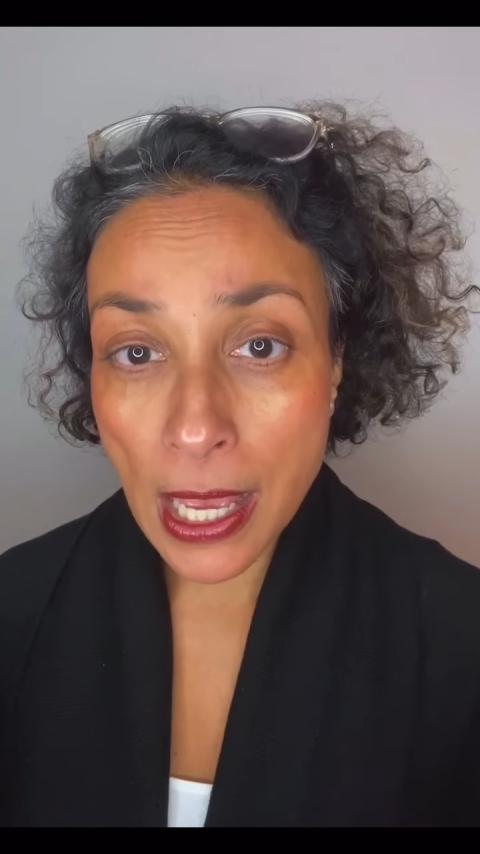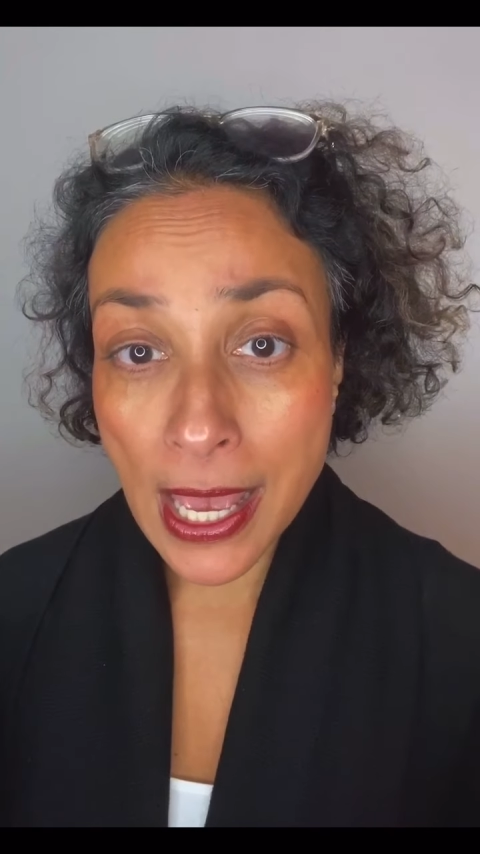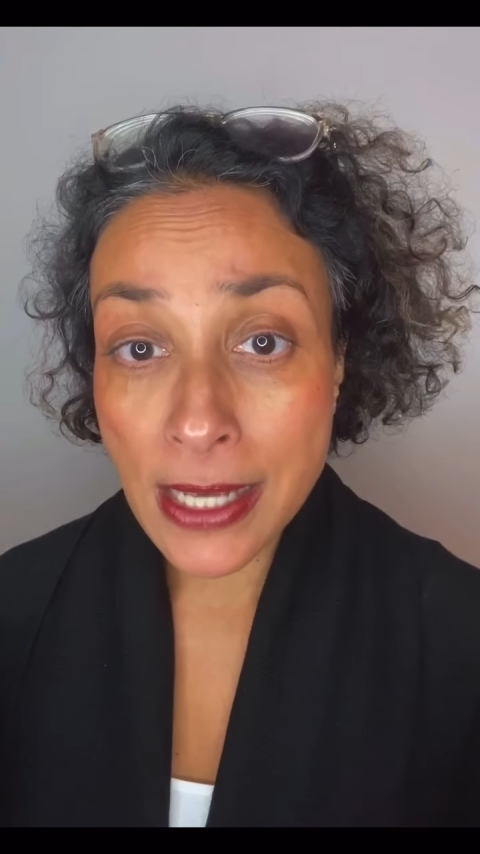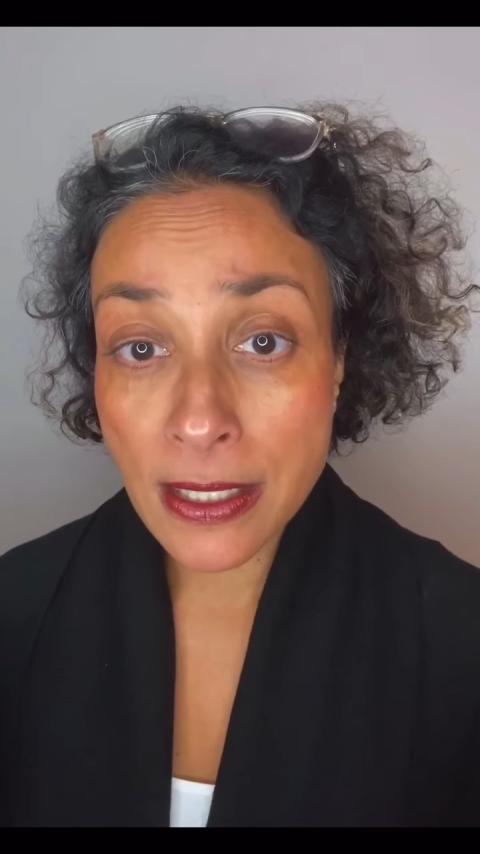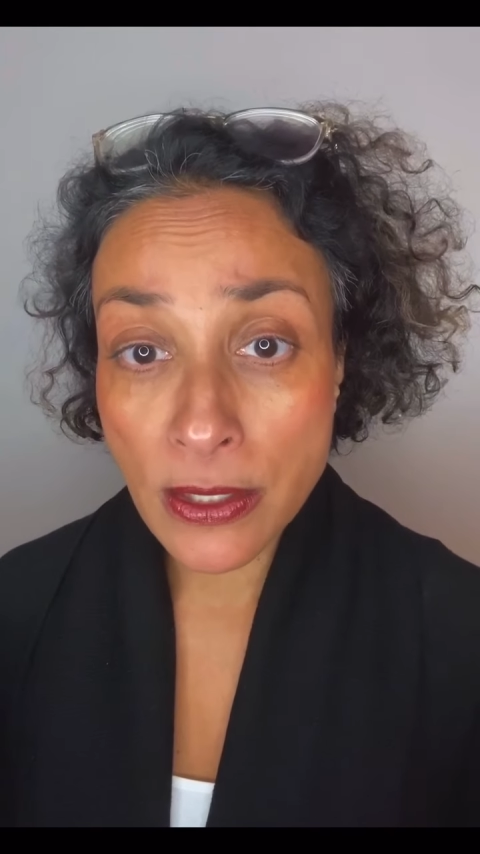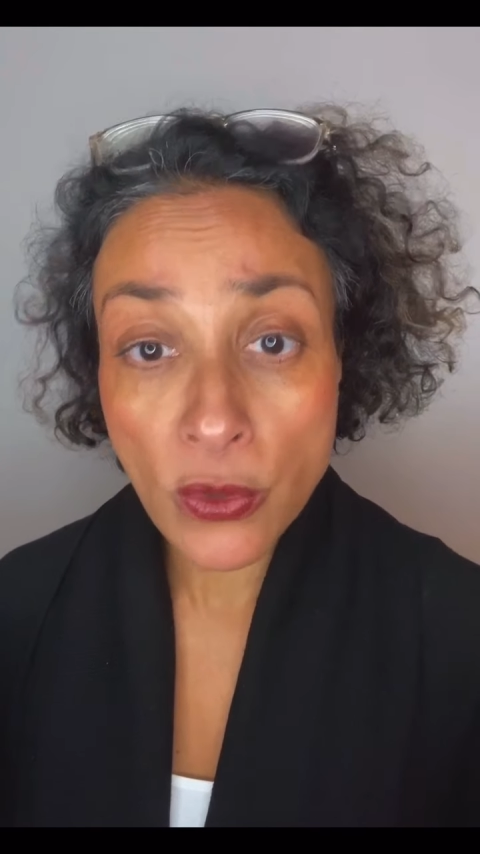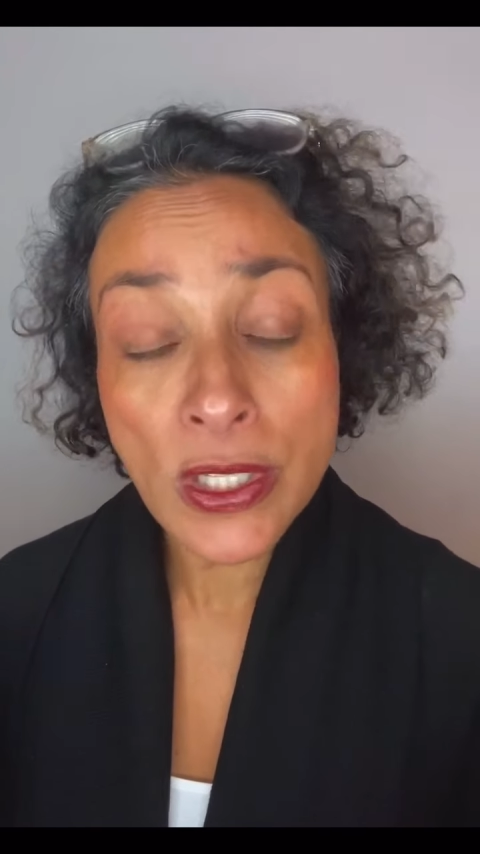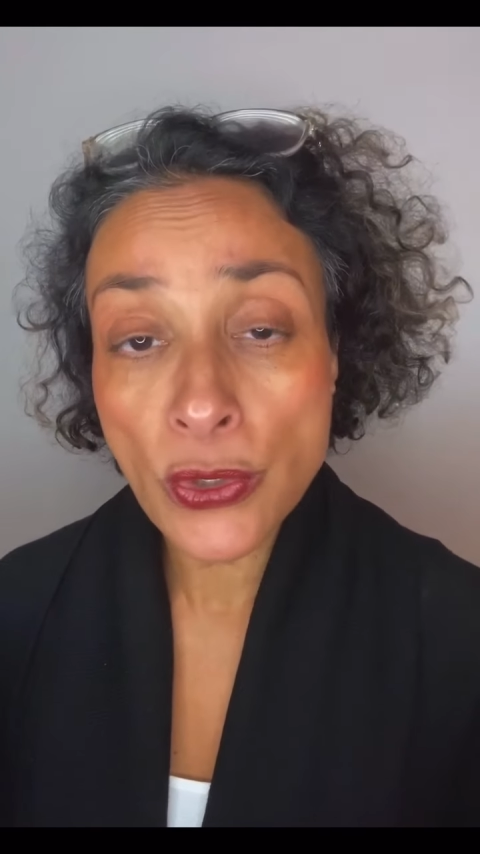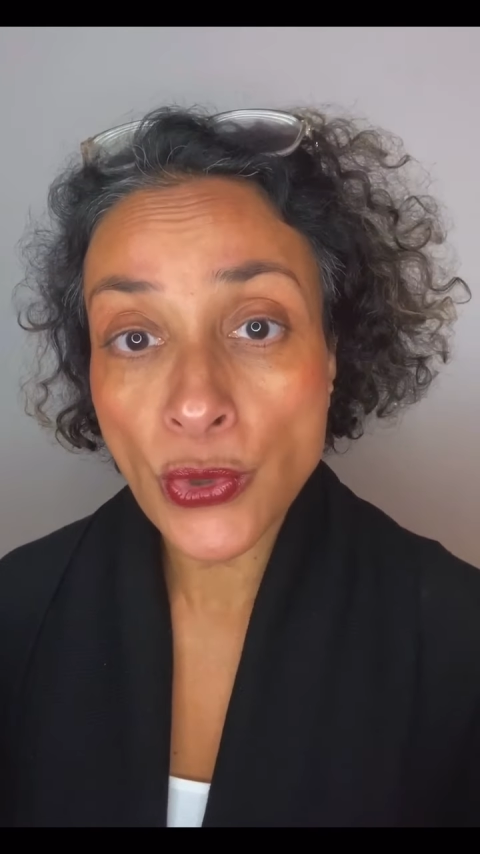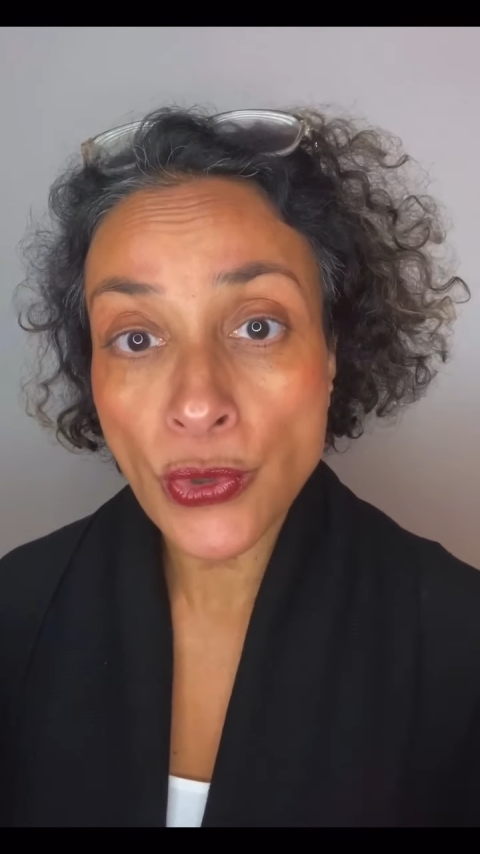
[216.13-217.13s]
As soon
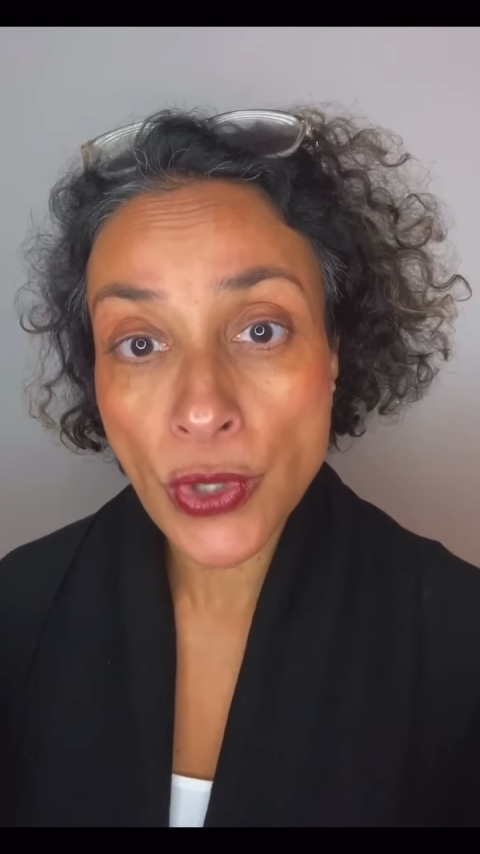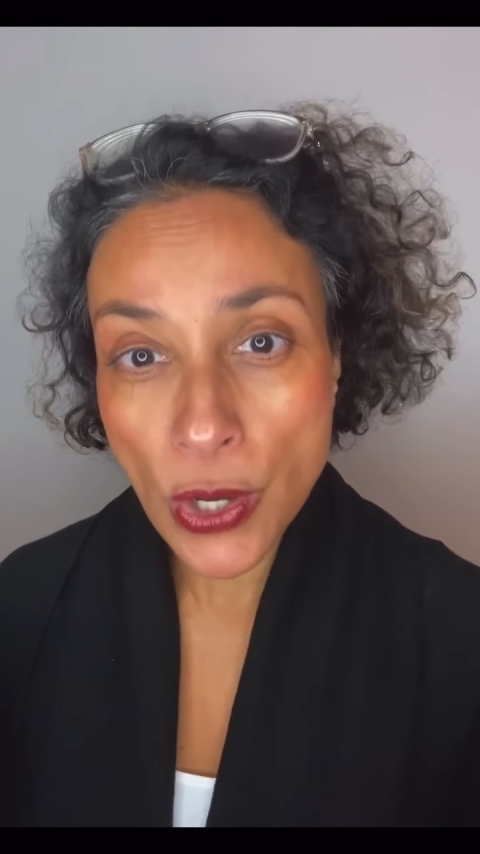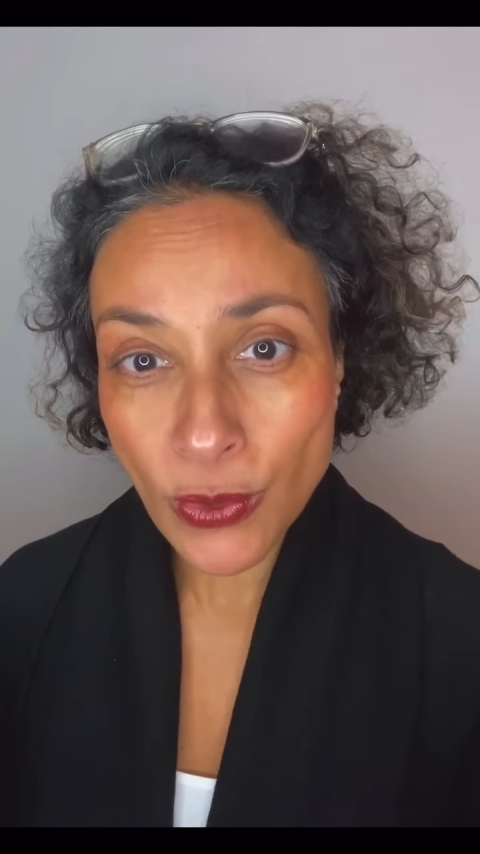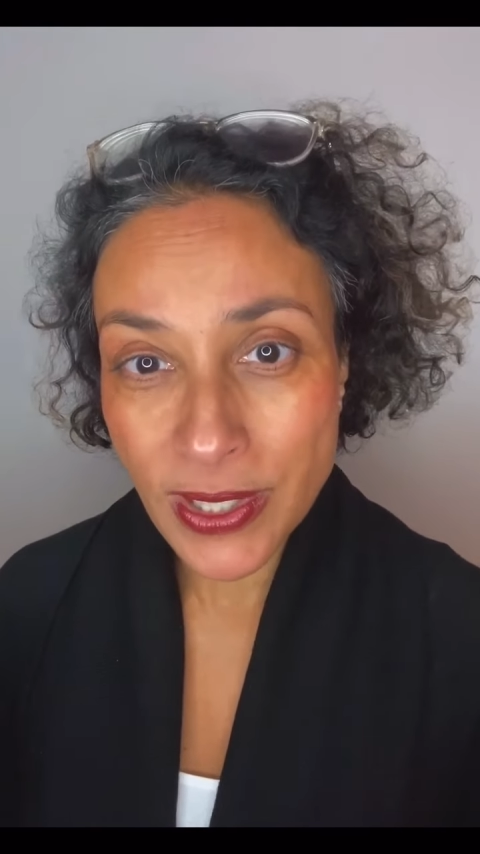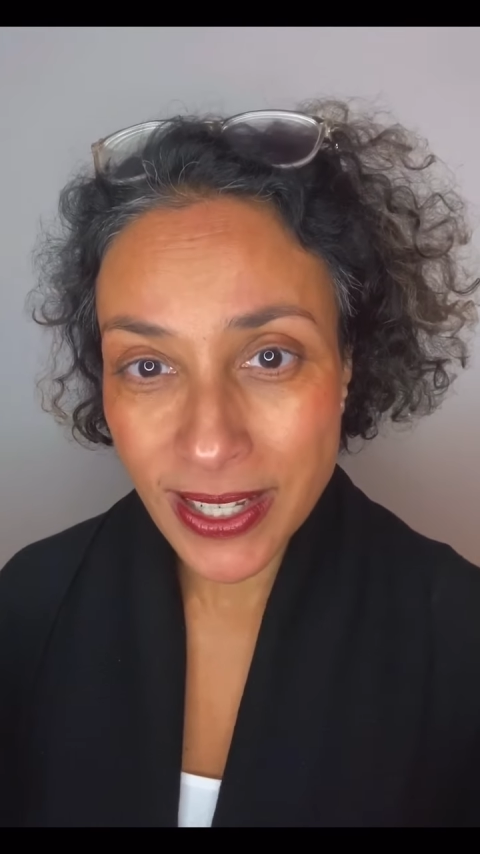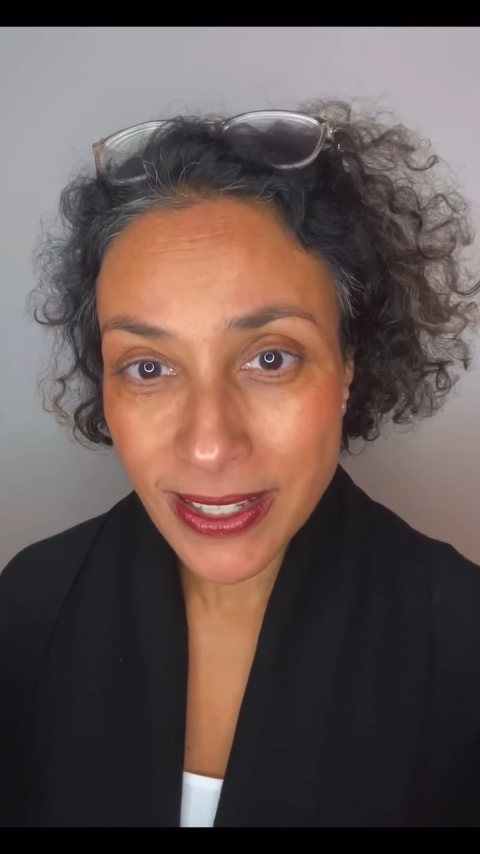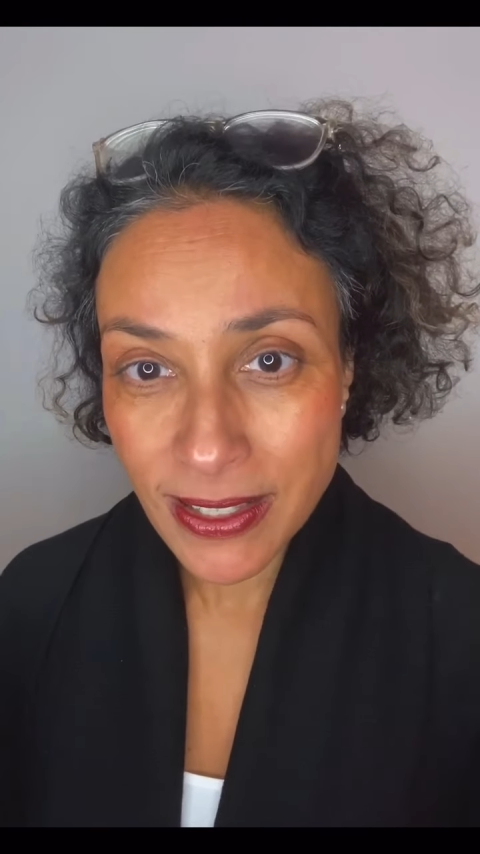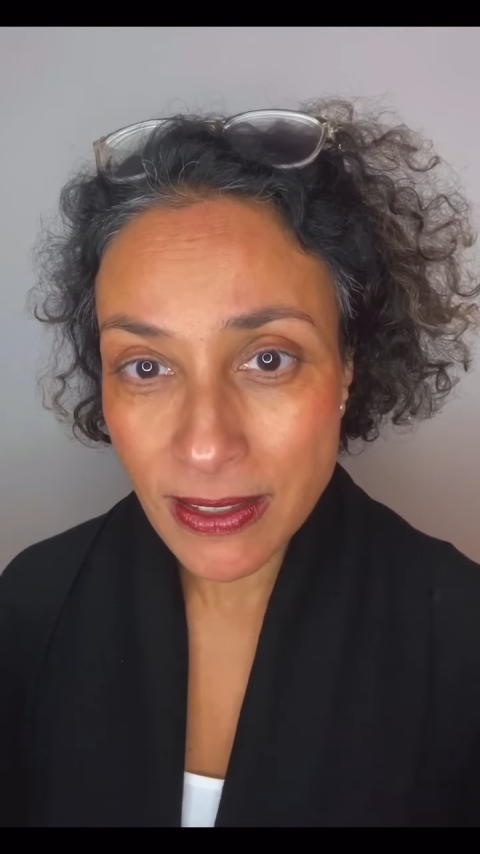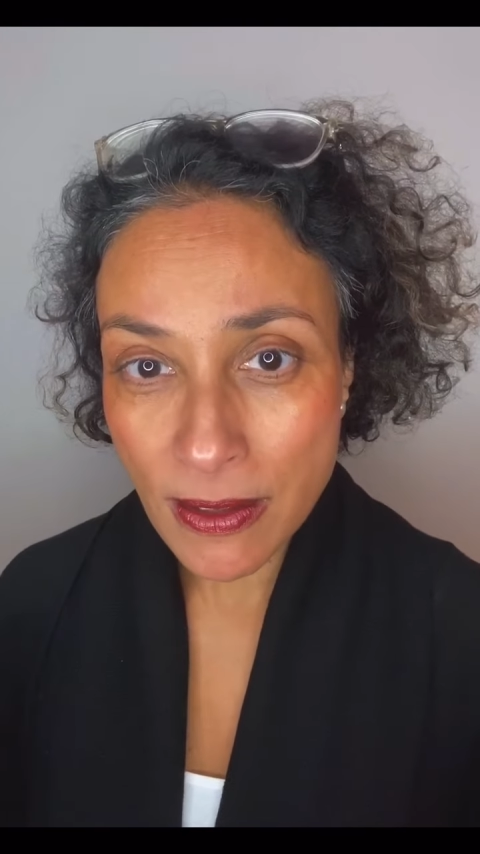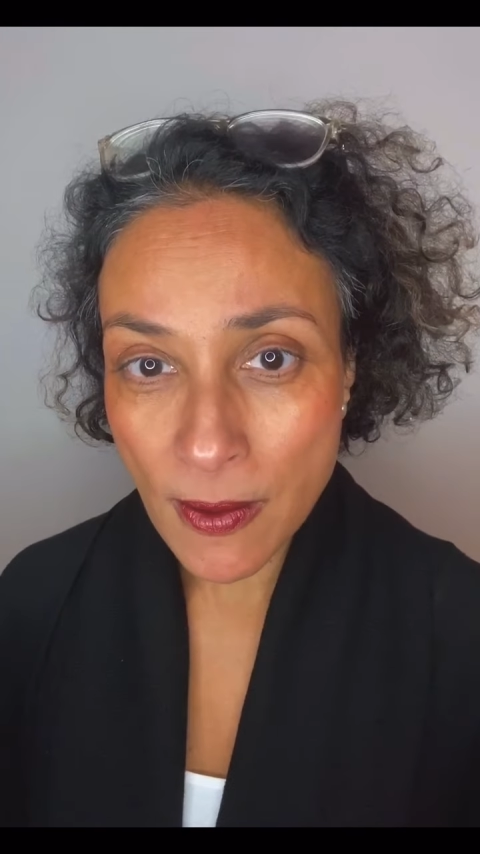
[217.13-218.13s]
as you notice